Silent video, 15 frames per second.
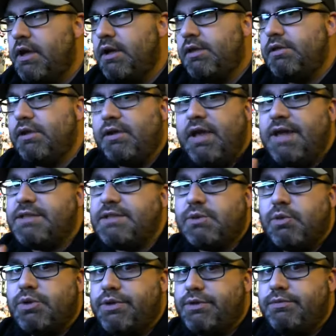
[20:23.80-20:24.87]
the lights
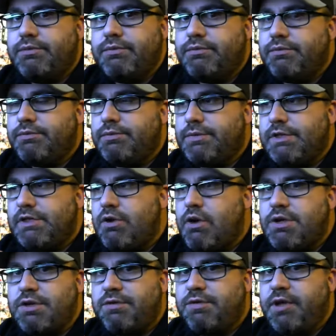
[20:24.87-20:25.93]
would start
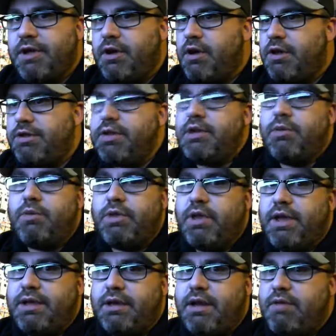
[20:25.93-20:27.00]
to flicker and then it would
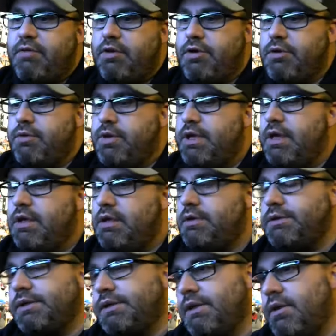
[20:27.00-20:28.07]
like never do it again.
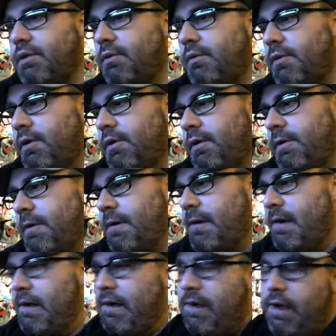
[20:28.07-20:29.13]
So
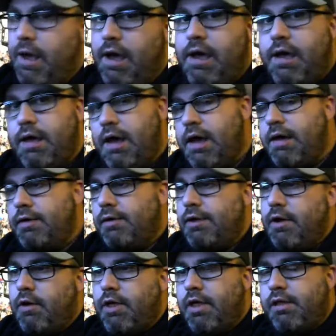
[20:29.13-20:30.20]
I don't
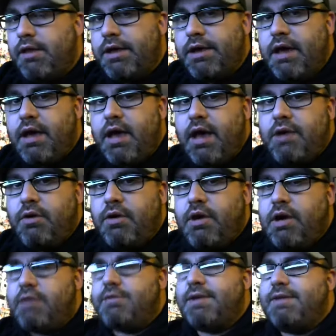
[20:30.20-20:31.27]
know, like I
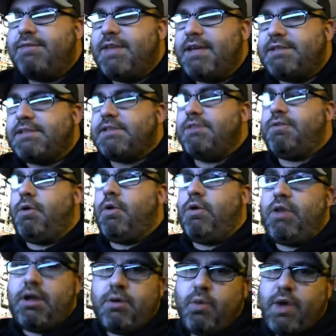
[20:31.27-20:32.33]
don't give that stuff a whole
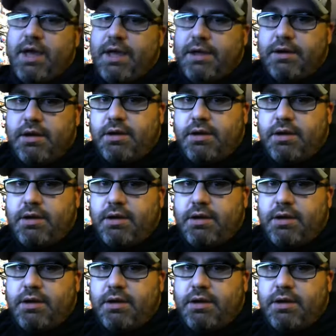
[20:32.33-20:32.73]
lot of weight,